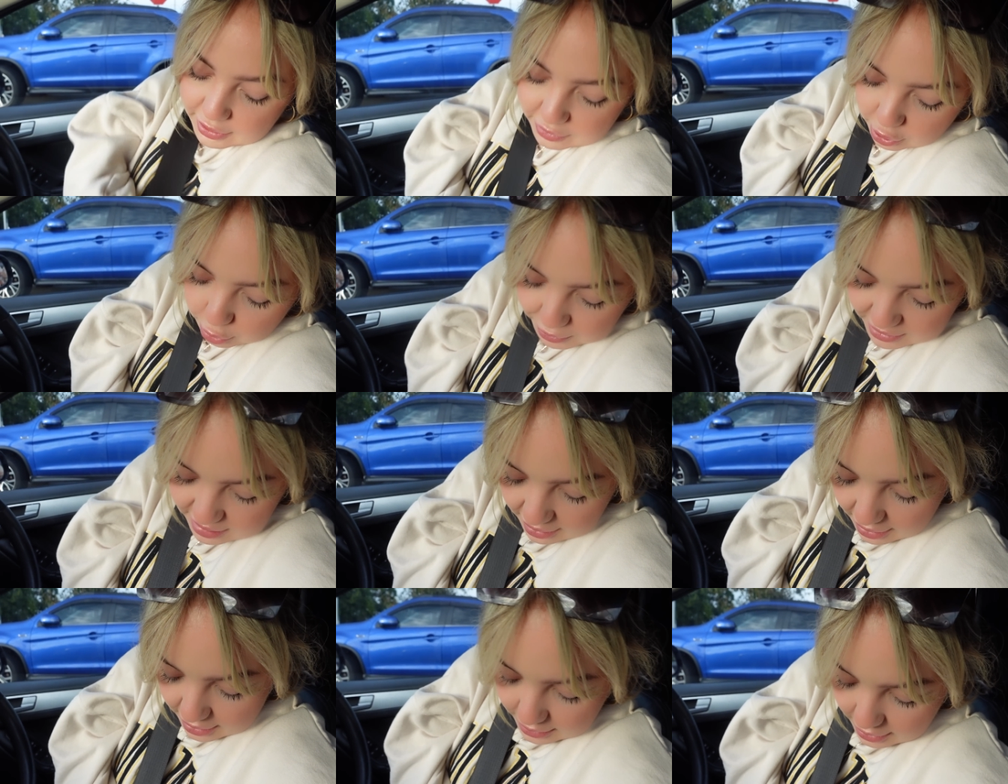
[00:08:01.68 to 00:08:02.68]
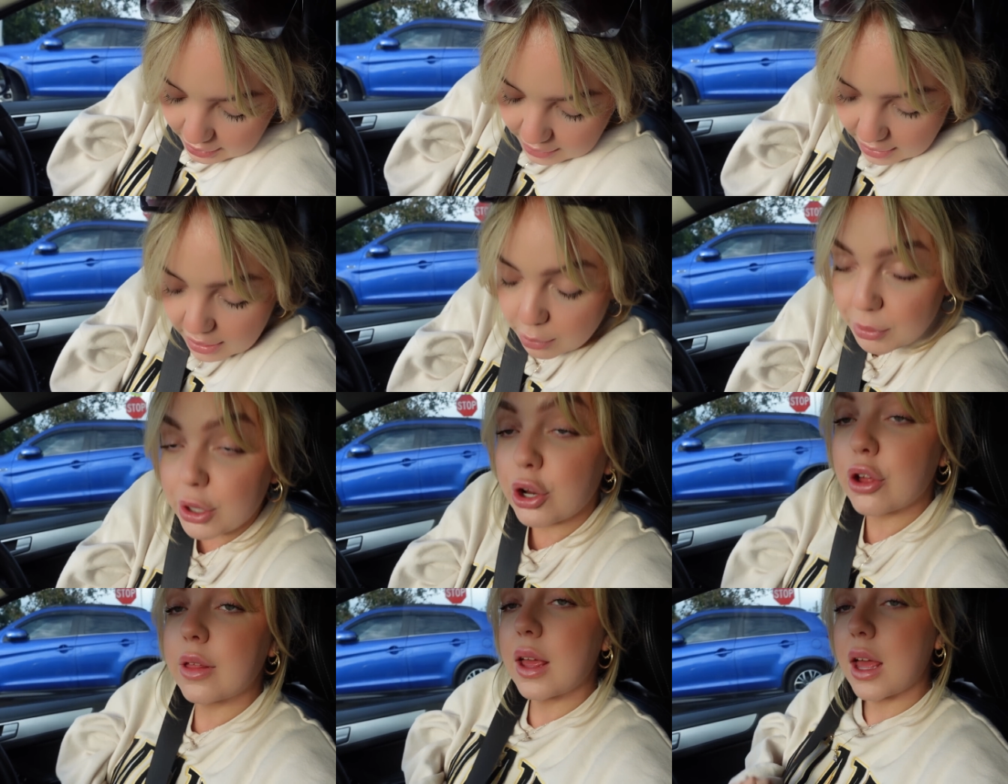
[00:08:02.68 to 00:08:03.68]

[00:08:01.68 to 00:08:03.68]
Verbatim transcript: get there it'll be 10 and then we can go to the